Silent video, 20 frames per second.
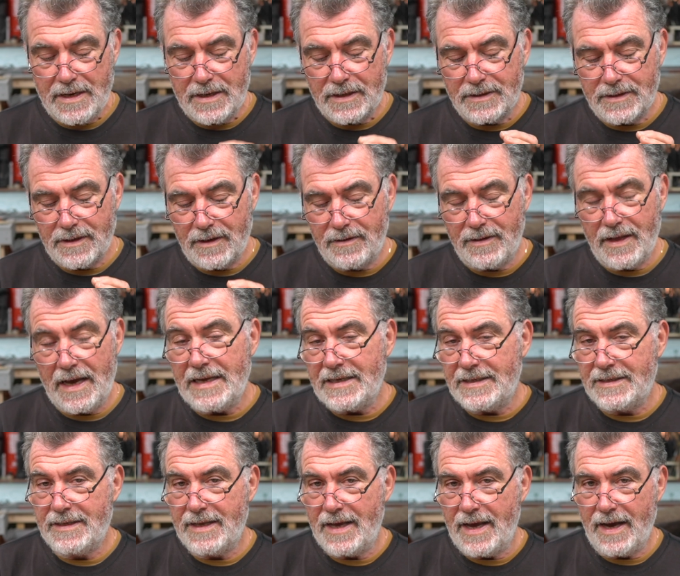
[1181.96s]
So
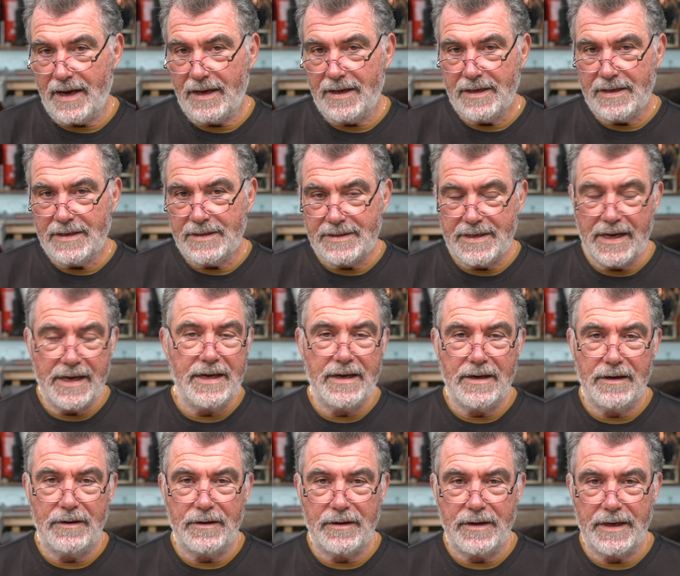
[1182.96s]
that's there. Take
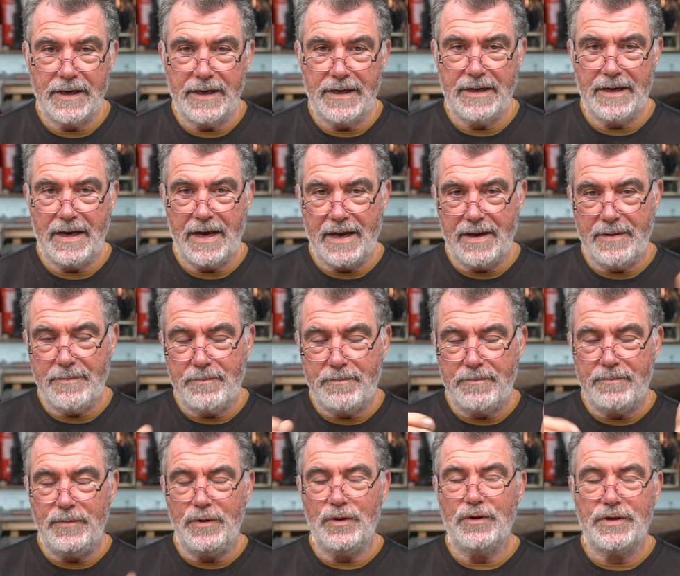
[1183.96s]
a look at it, and
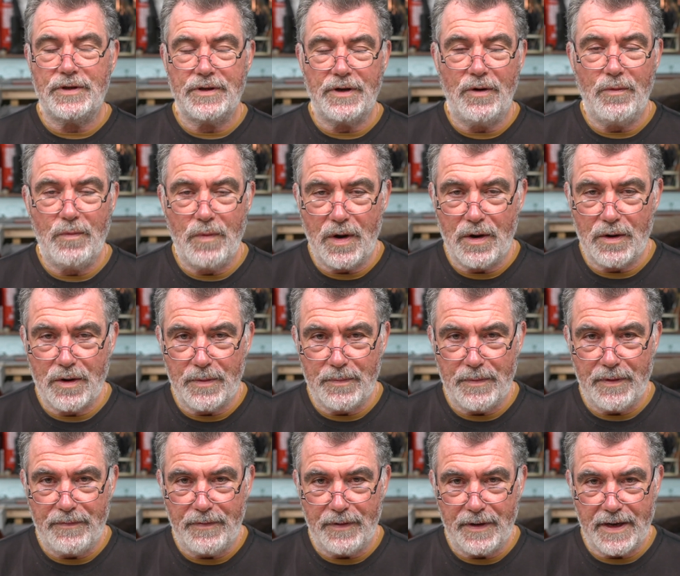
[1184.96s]
you're so welcome
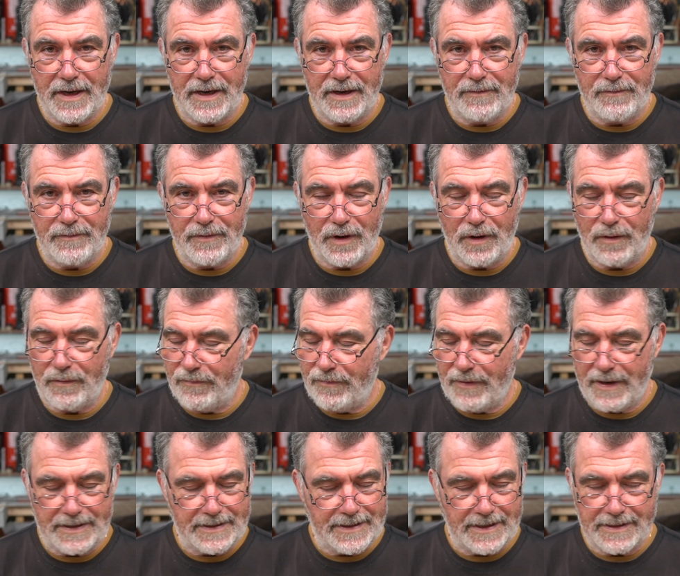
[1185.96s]
if you get involved.
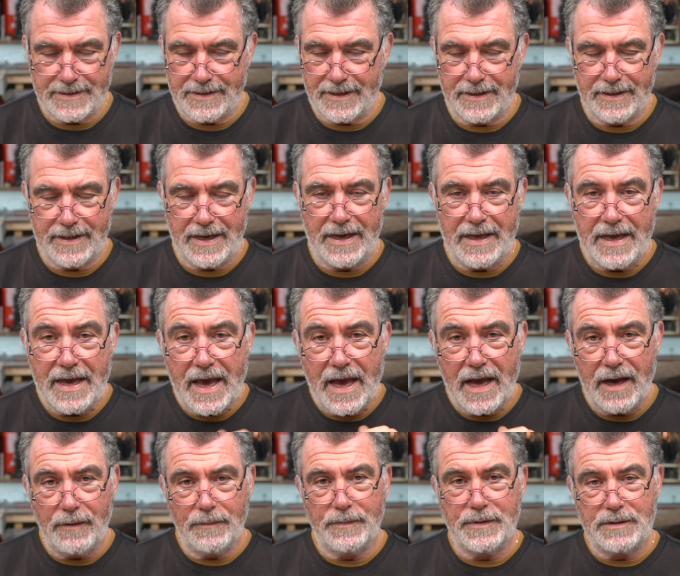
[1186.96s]
Fantastic. That
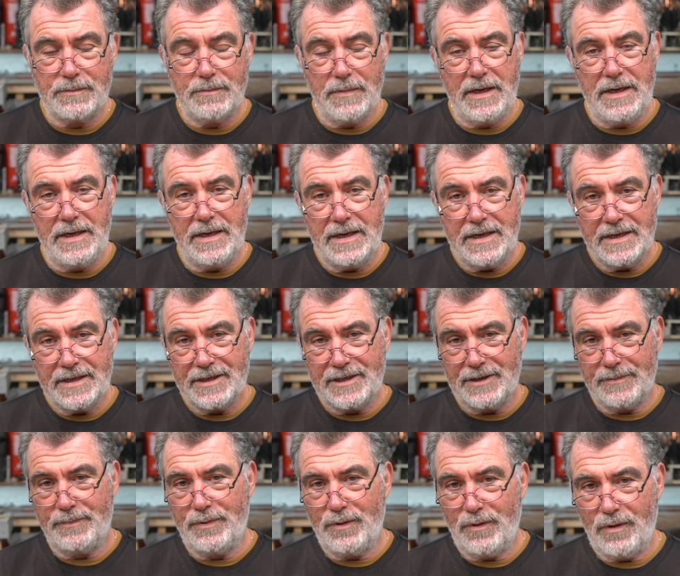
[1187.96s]
helps me
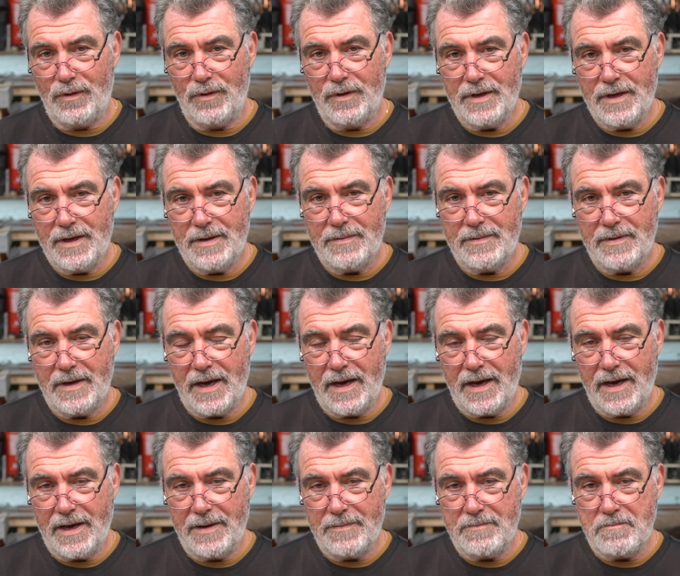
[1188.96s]
support
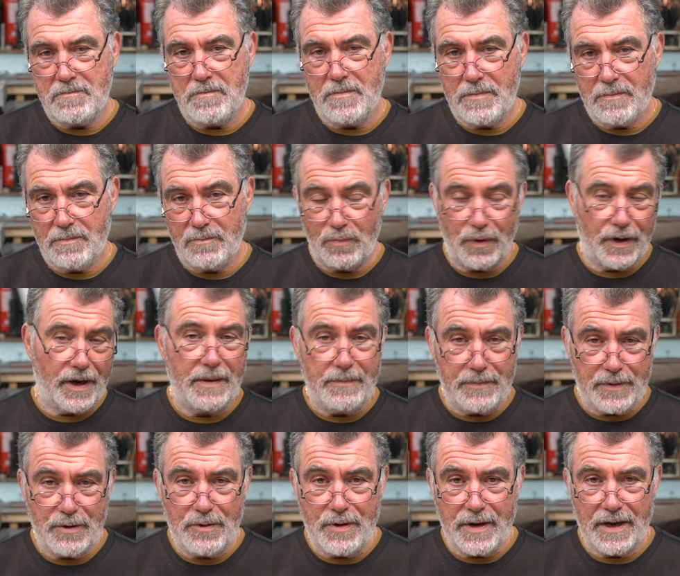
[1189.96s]
what I'm
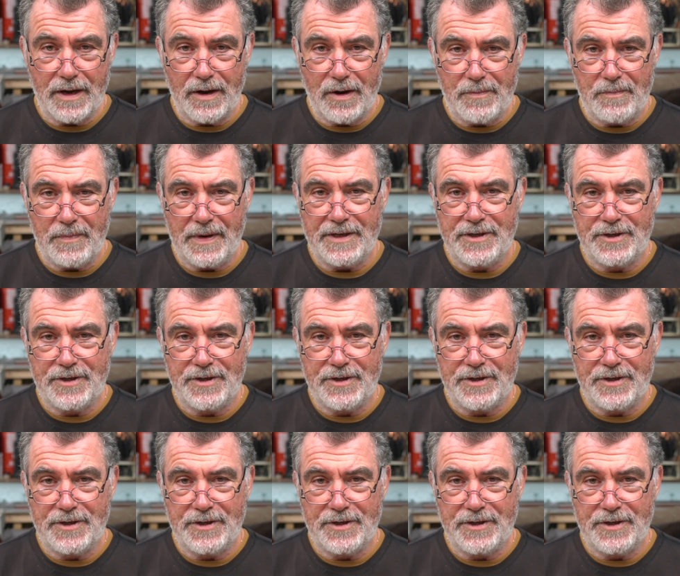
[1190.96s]
doing on my